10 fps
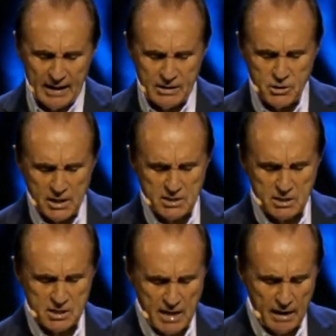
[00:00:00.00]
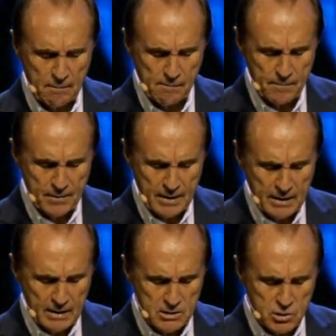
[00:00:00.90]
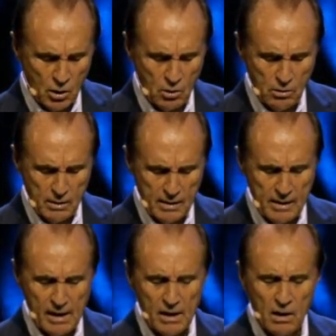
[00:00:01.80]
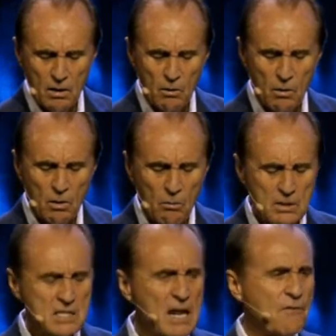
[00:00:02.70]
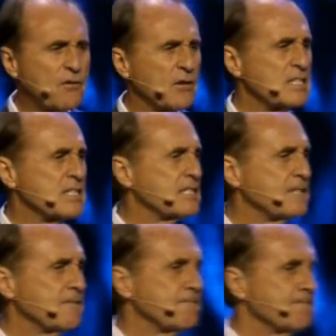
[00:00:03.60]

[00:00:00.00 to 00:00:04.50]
in Jesus' name. So what's left for us?